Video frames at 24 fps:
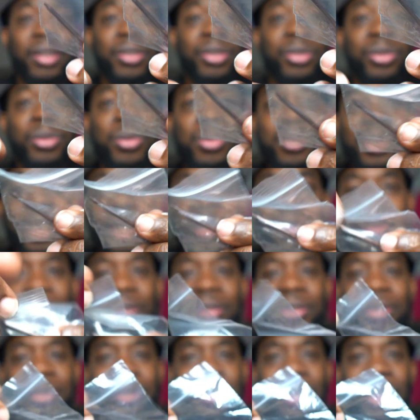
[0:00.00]
a screwdriver.
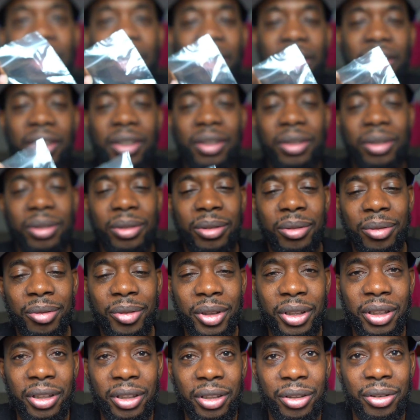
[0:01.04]

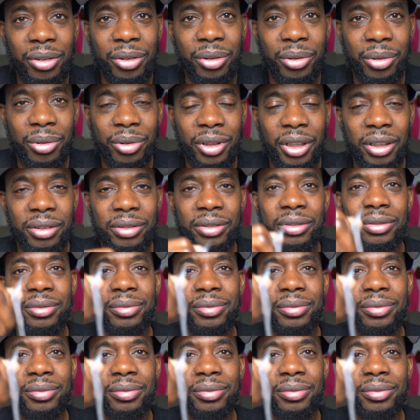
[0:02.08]
Funny looking screwdriver.